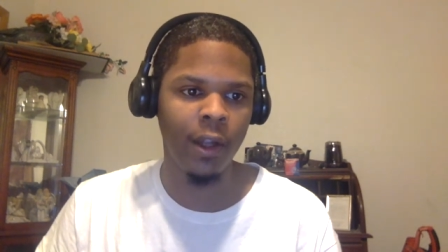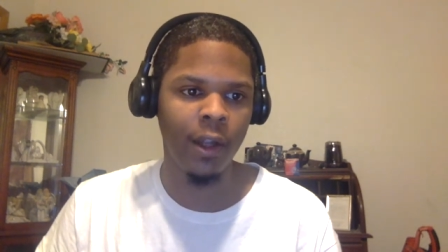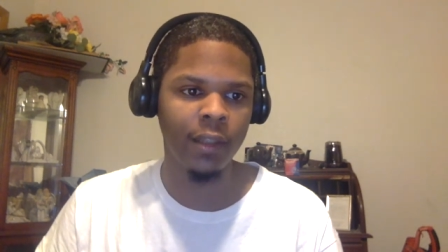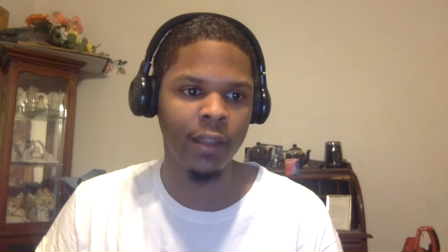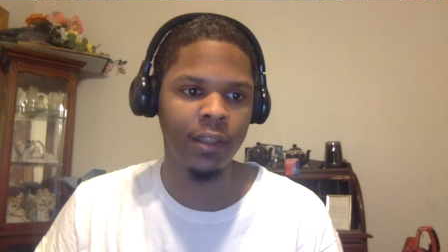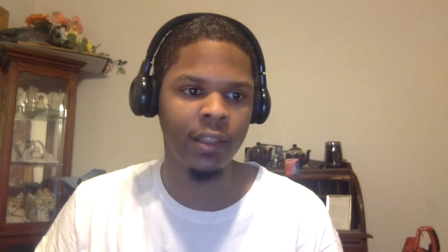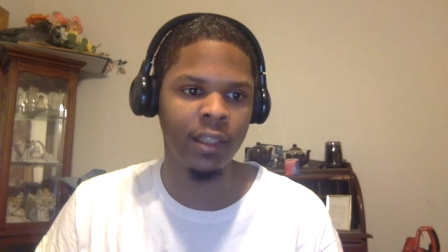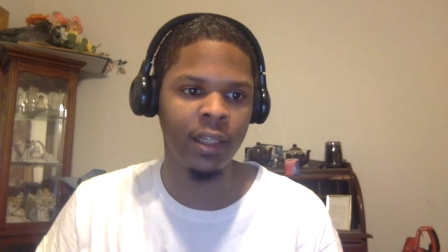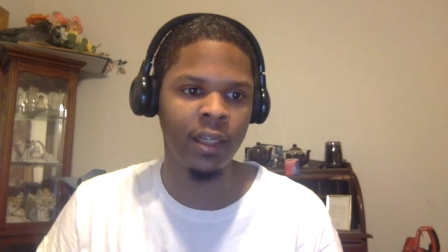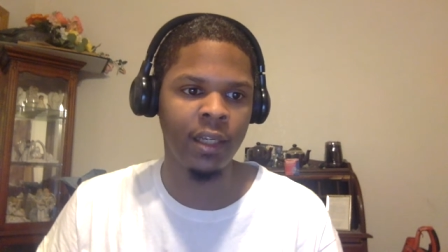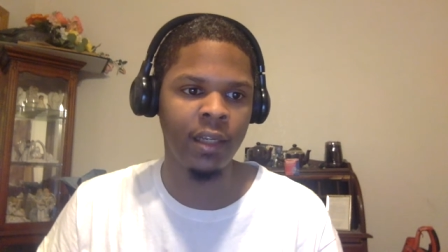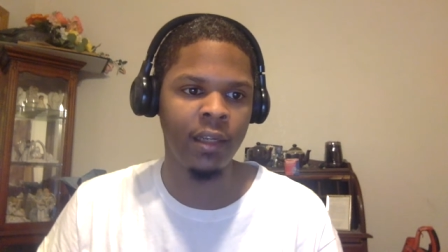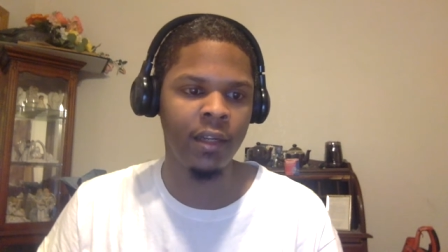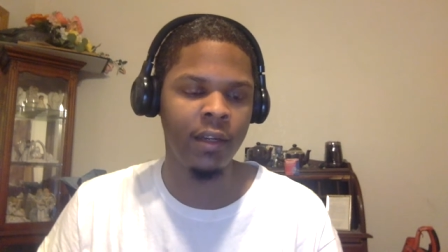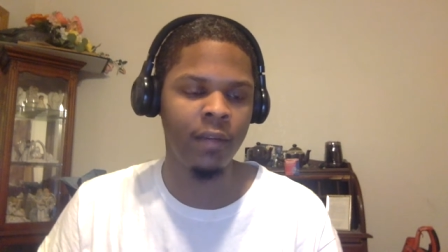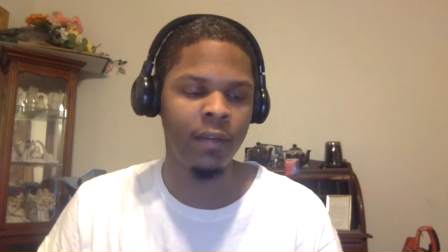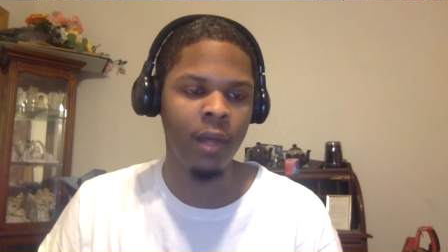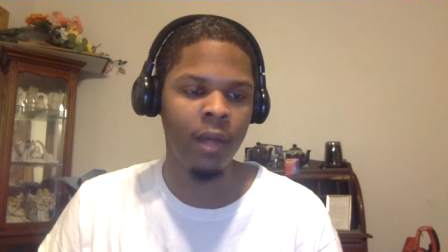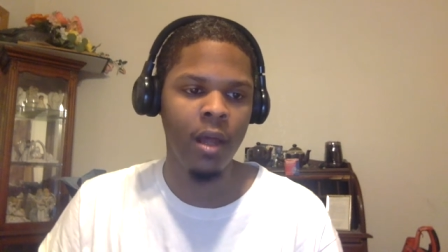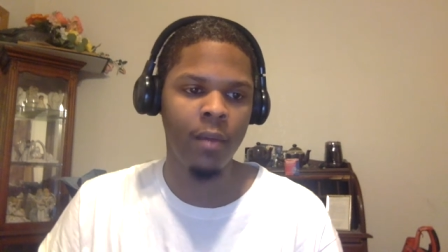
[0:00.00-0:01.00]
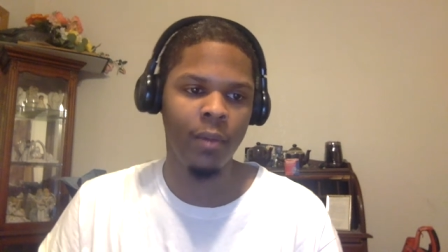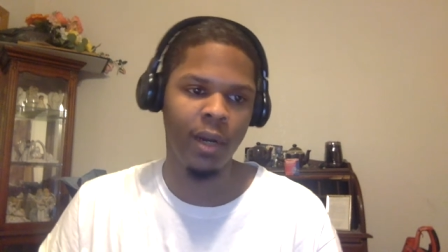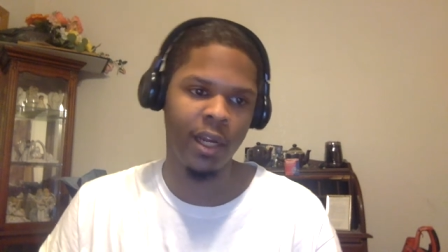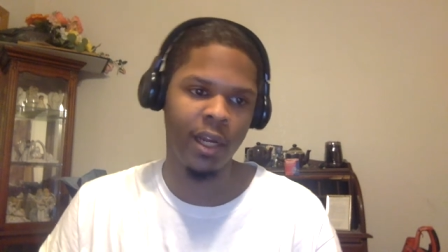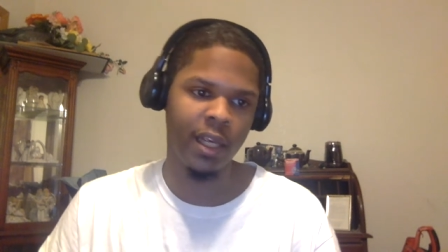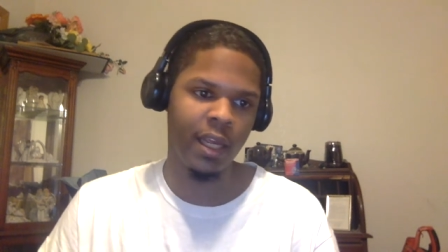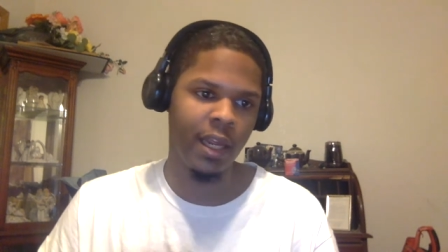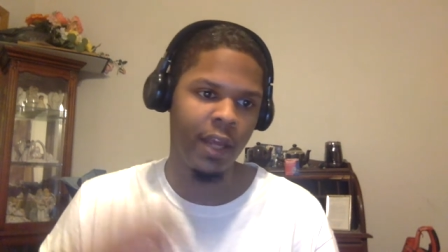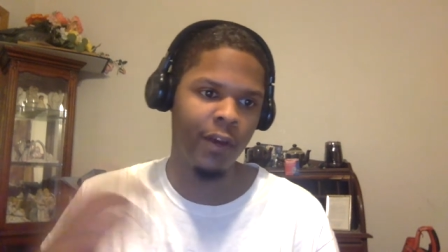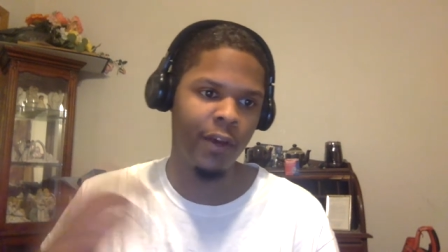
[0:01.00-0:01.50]
team. But it
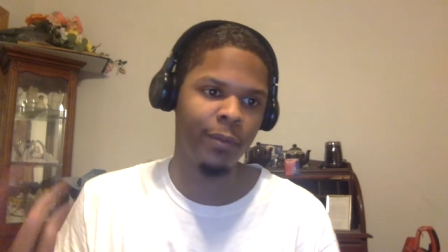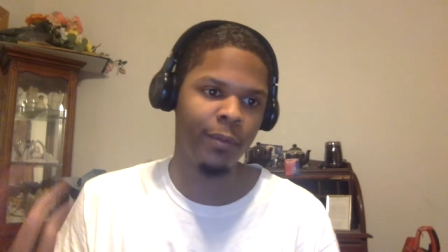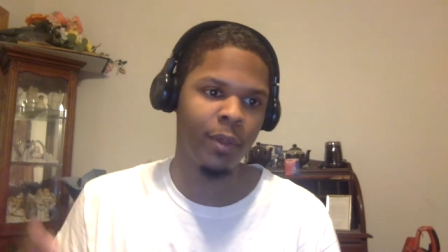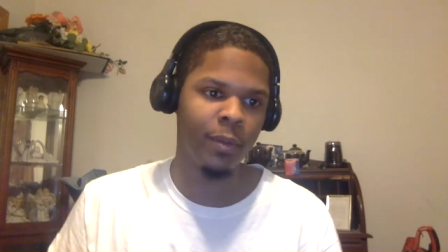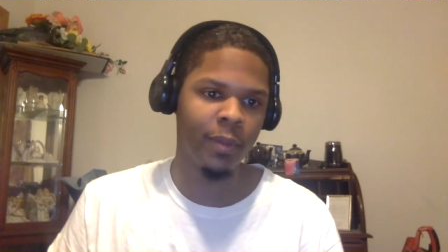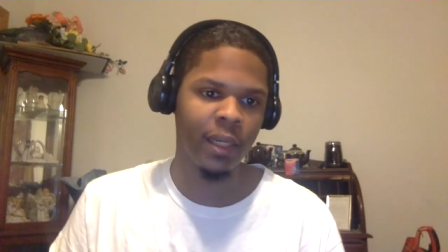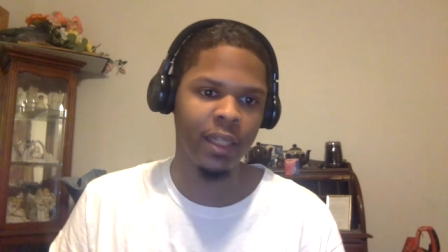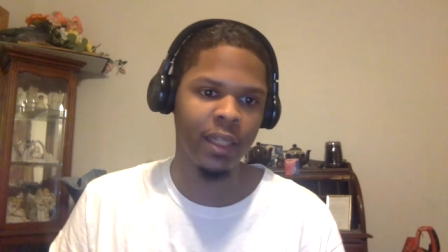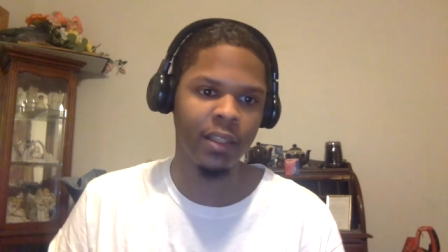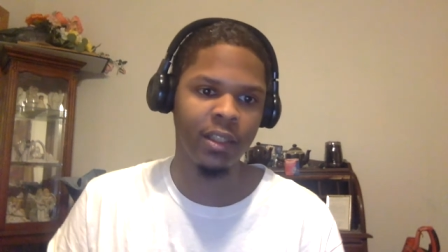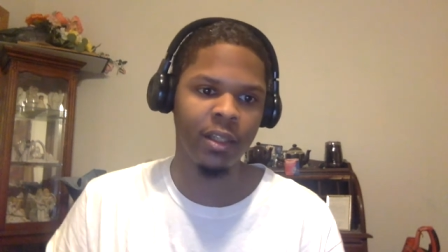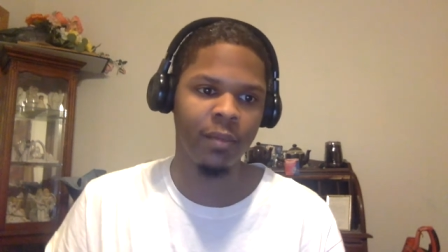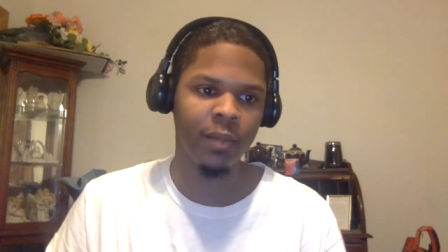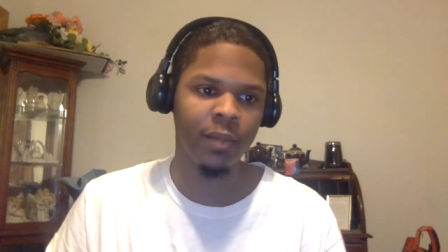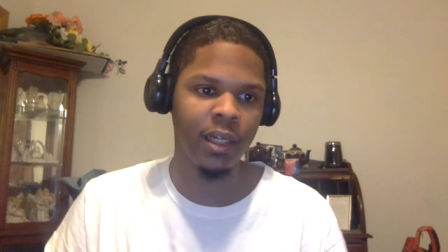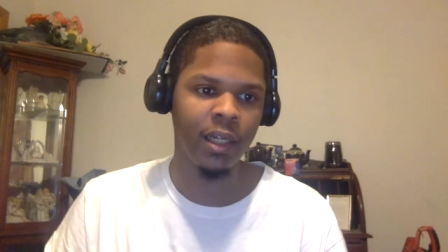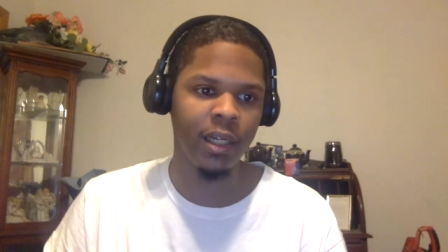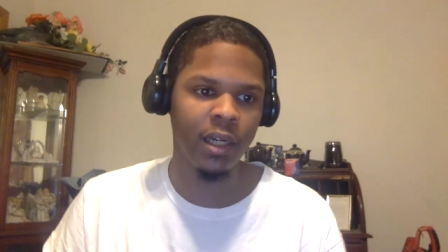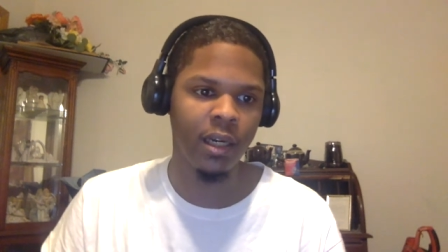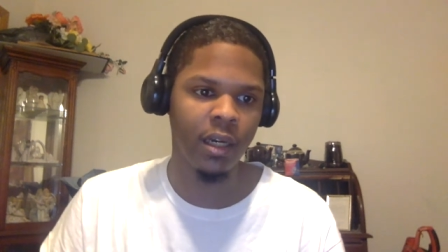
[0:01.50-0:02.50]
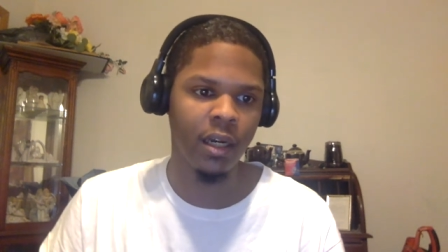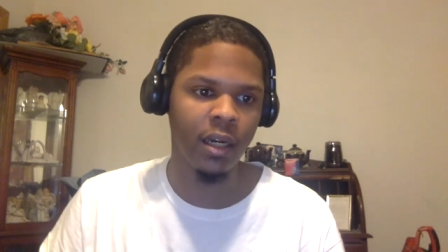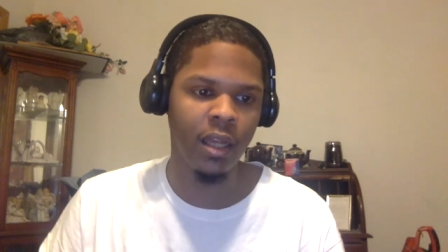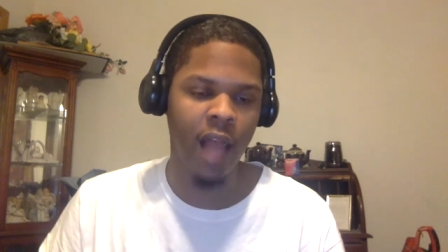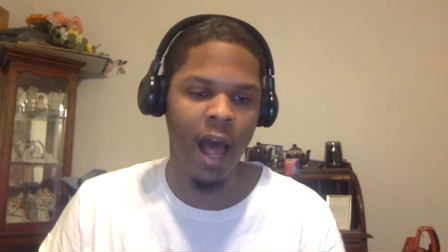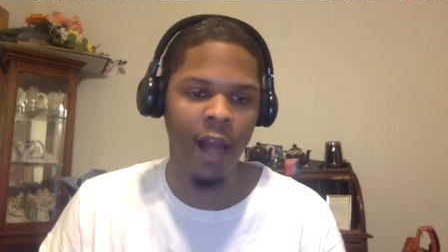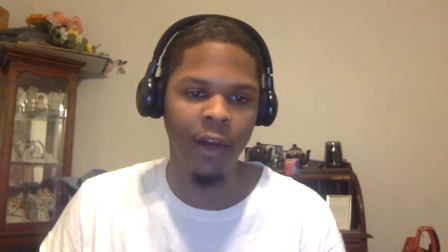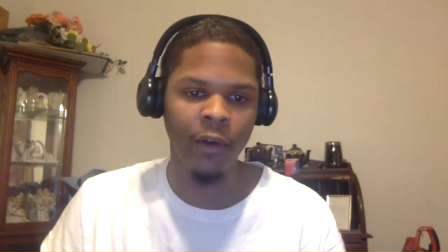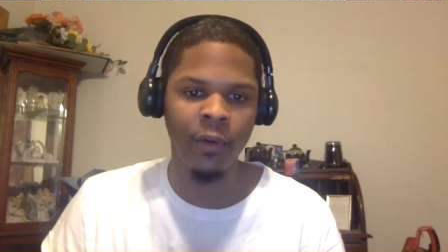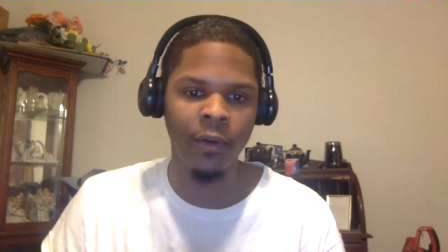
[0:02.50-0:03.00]
can help them get something good in the
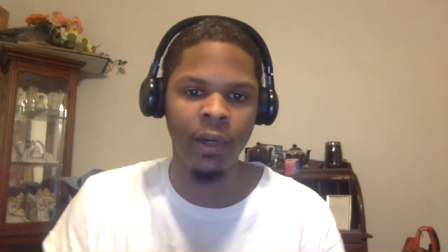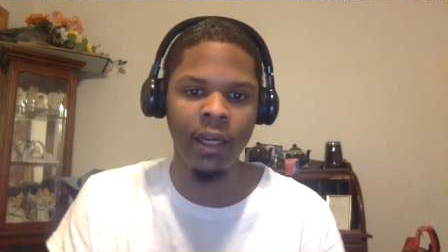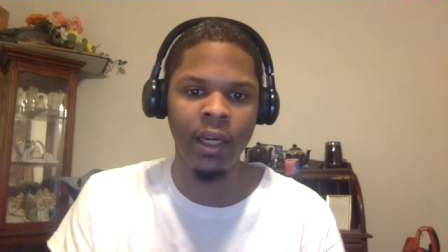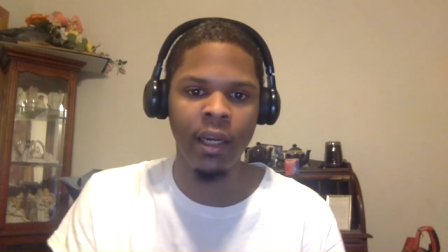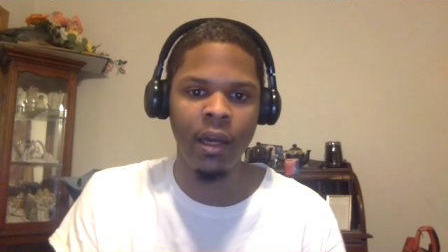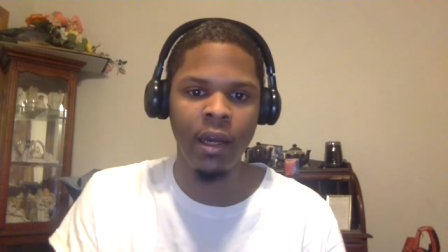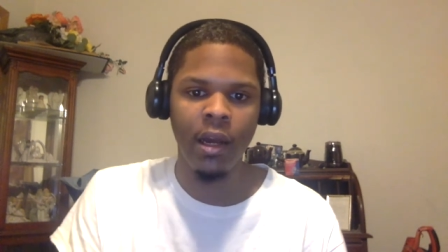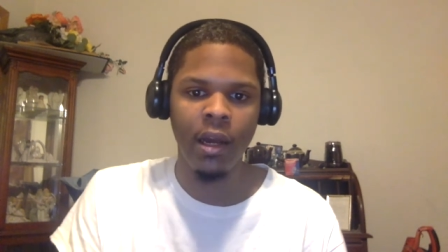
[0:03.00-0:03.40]
lottery.